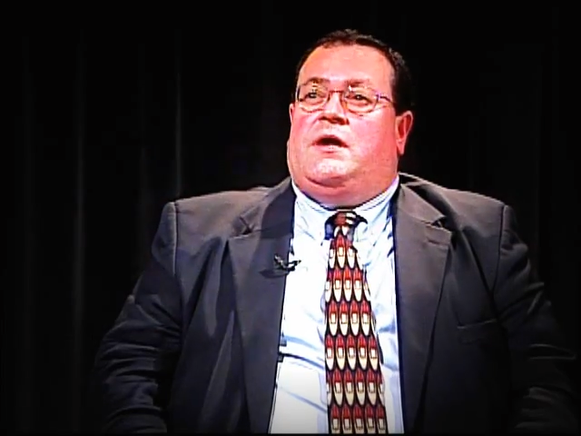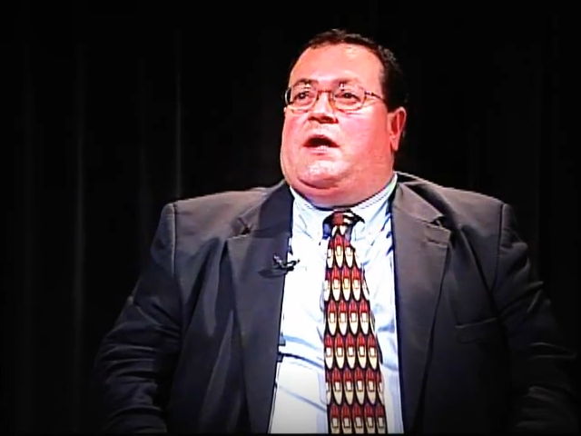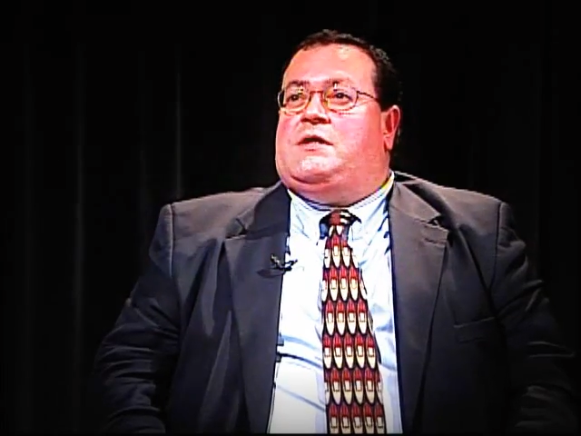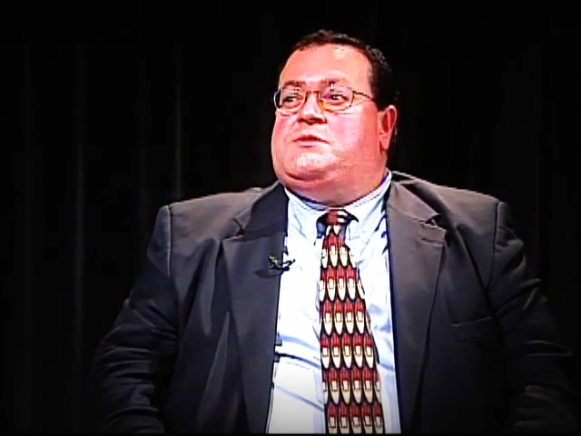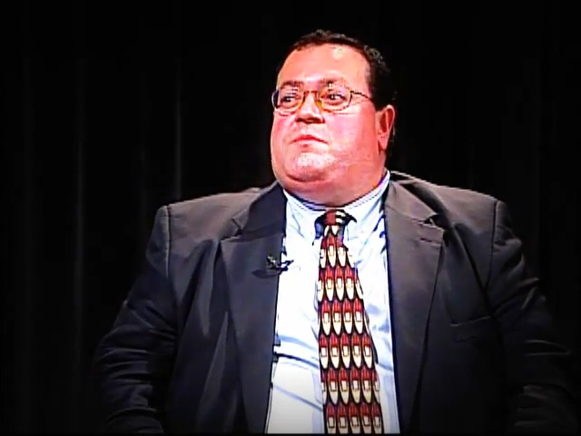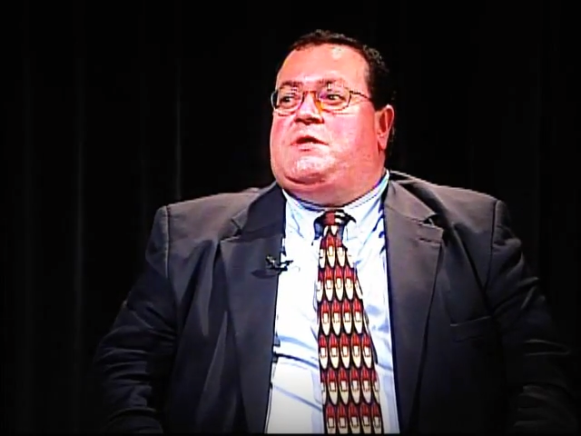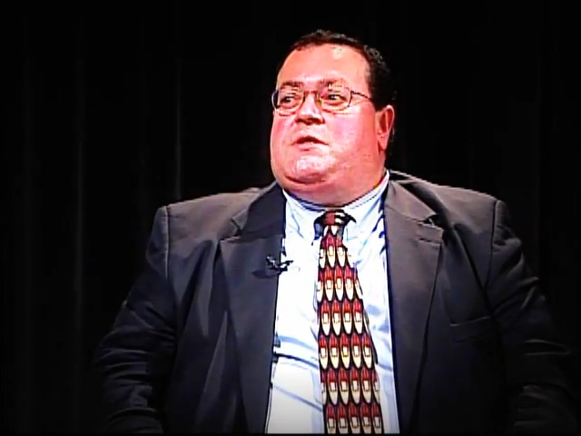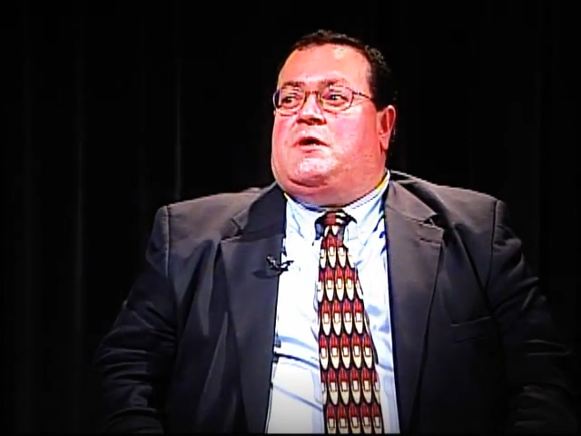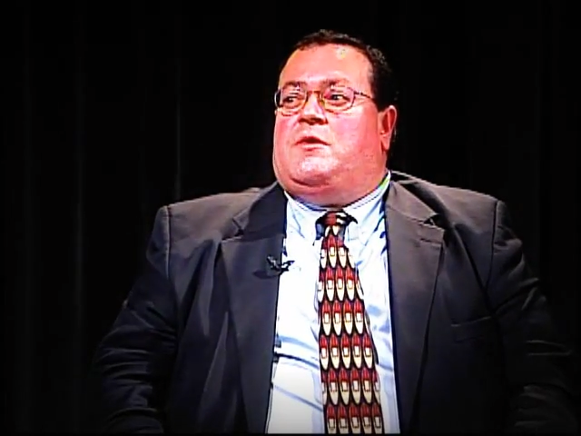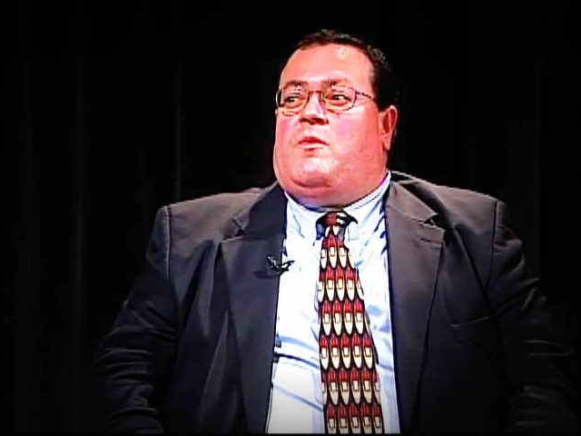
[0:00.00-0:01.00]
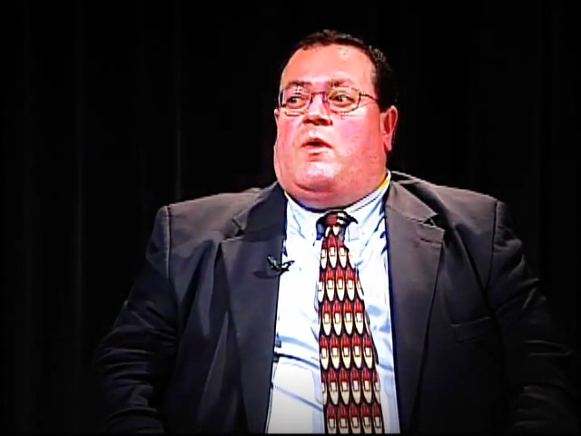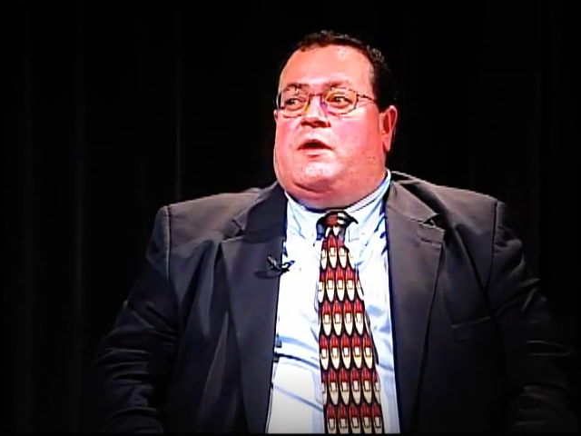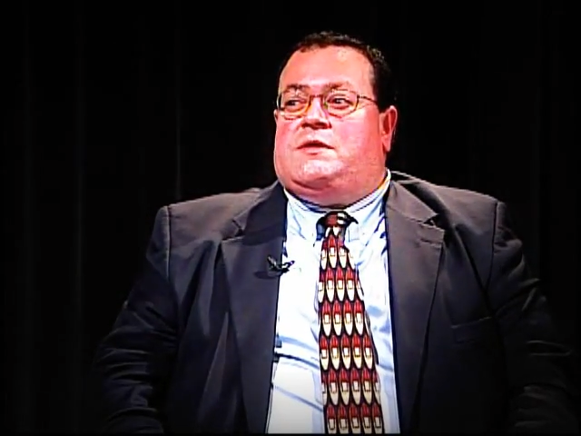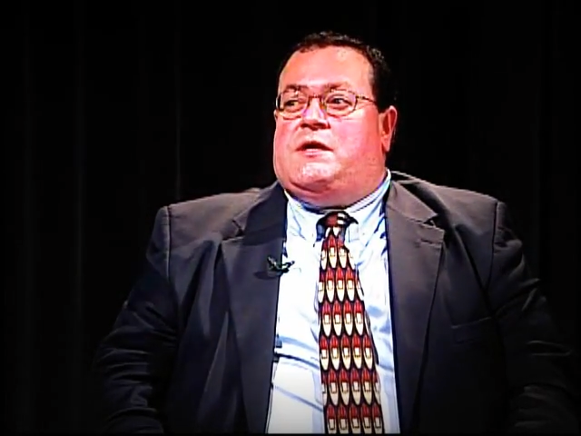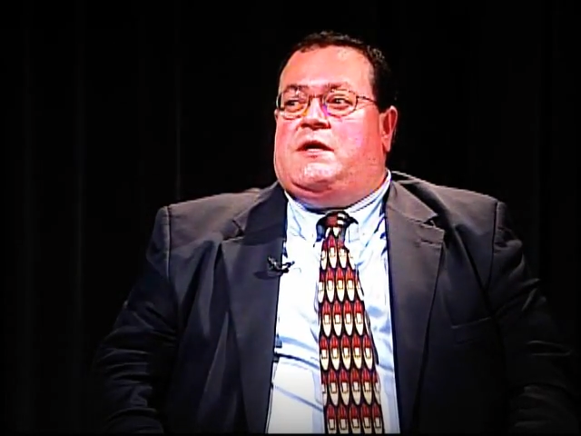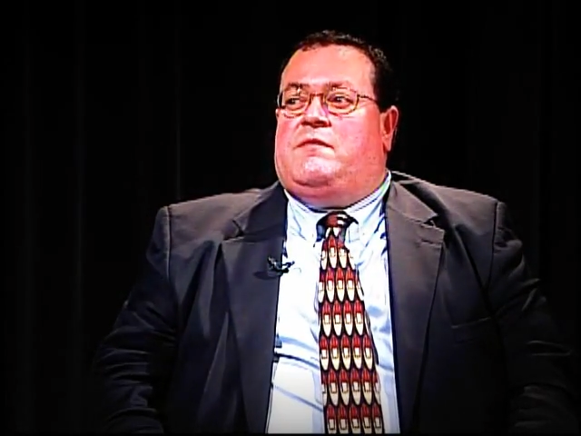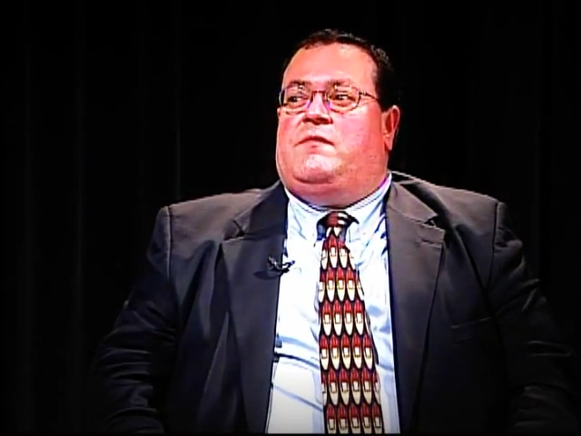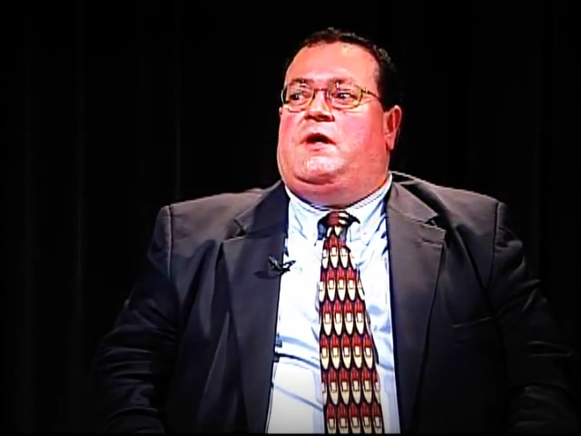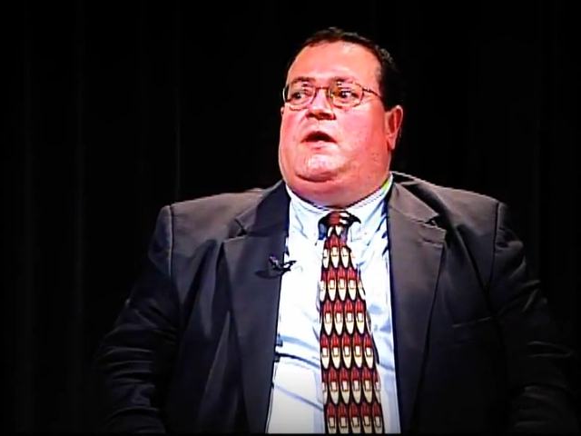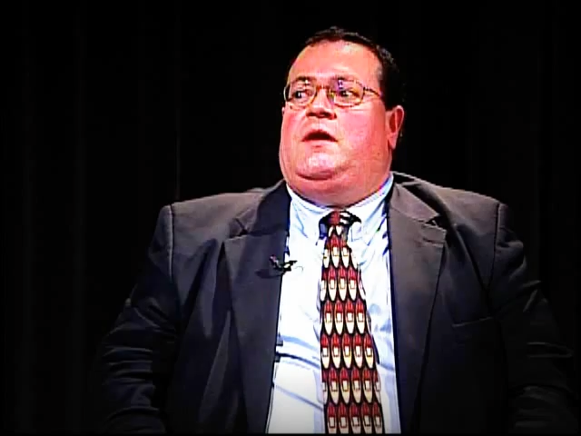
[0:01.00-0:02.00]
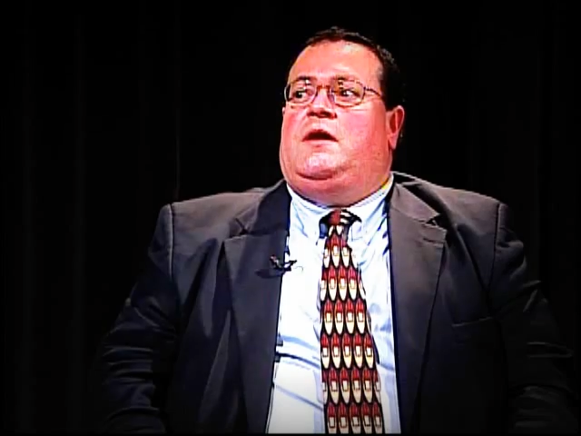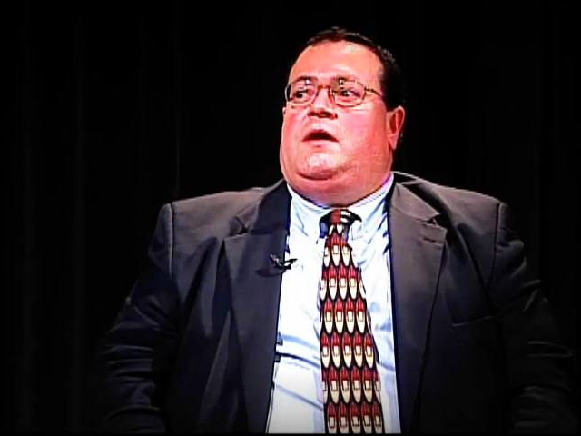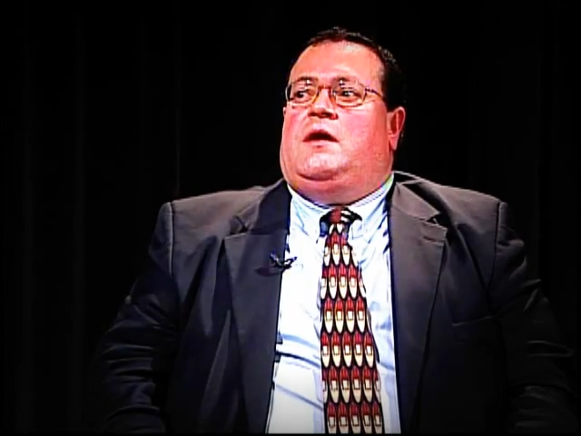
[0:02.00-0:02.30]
has to be done quantitatively,